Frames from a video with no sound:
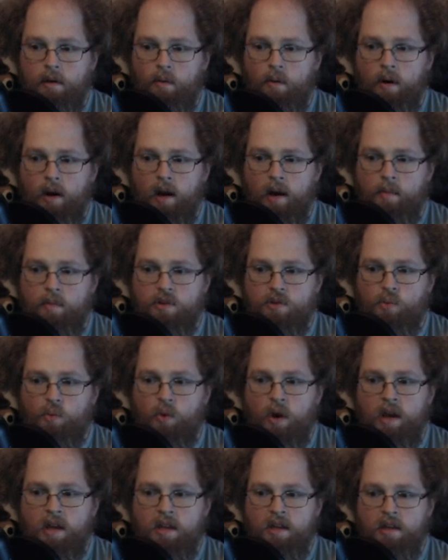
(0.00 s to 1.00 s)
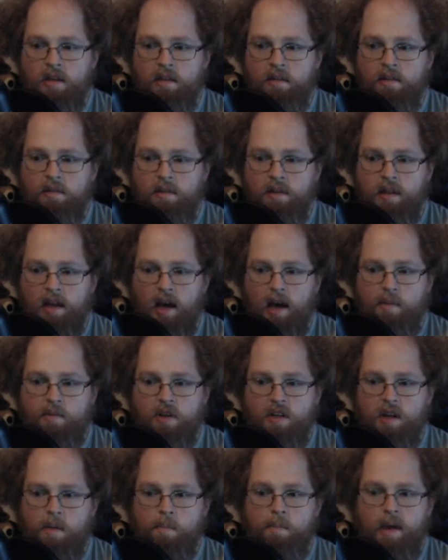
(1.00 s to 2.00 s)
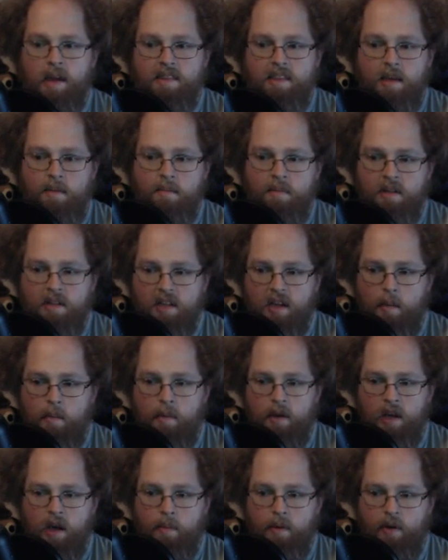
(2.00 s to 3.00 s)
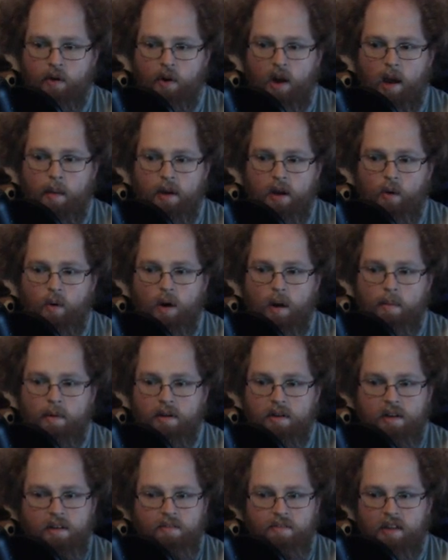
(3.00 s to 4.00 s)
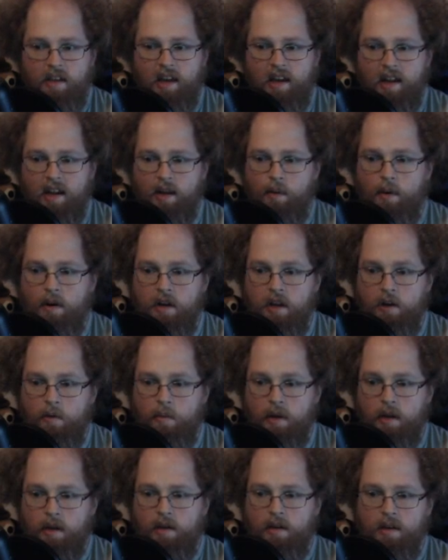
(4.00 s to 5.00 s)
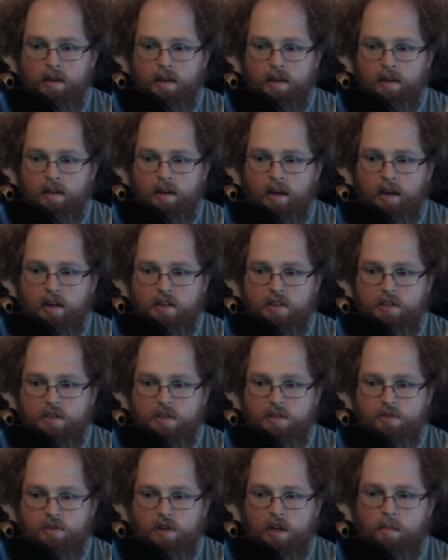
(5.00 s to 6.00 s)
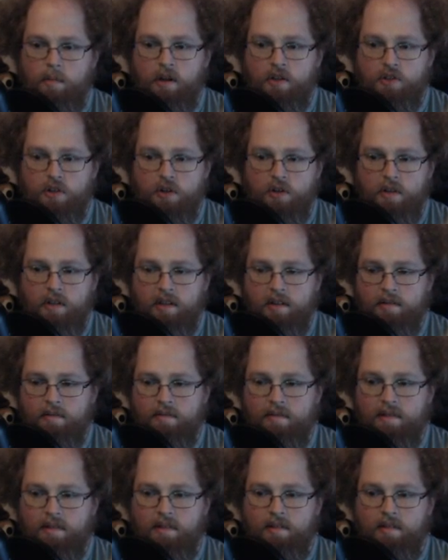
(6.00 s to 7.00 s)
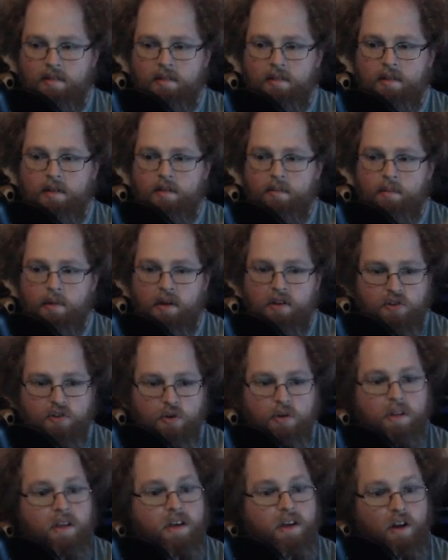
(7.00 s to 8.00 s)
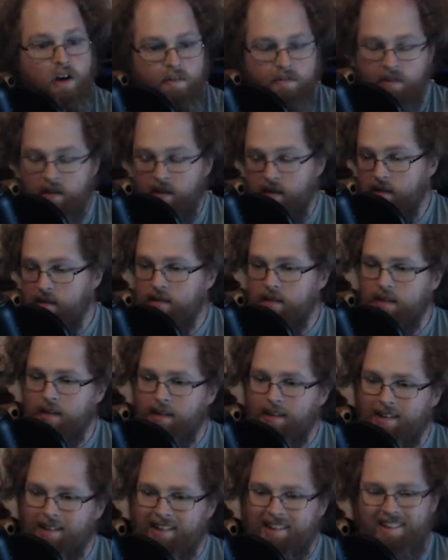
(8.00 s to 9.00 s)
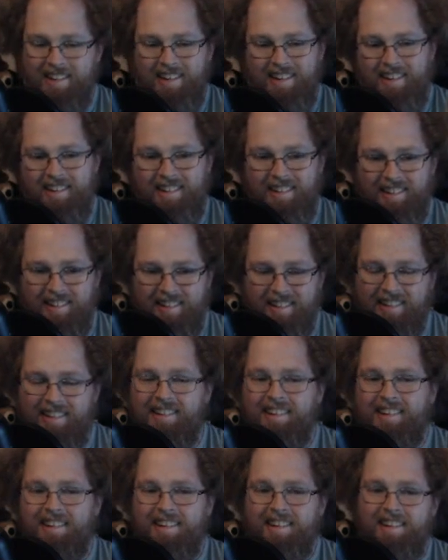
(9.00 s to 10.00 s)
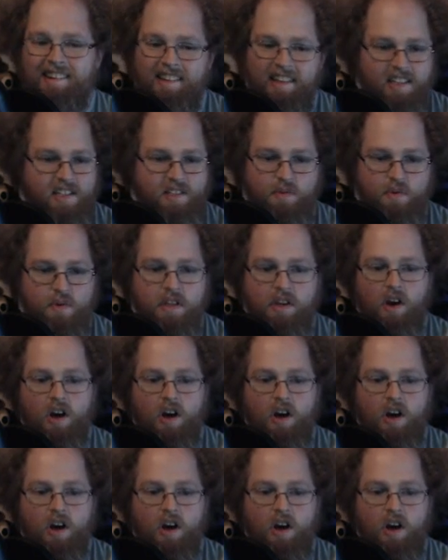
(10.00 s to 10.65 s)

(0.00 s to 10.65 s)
where I'm just waiting, I'm trying to bait them into coming up and grabbing a weapon, and if they get anywhere near me, I just try to punch early. Punch early and often. And that's really